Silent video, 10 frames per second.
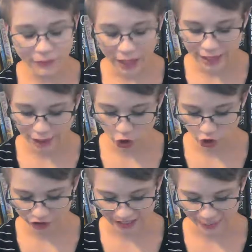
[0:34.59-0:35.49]
and a
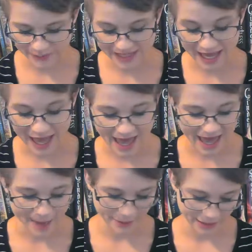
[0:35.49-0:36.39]
girl named
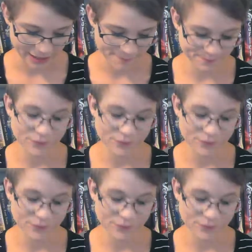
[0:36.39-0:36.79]
Emily.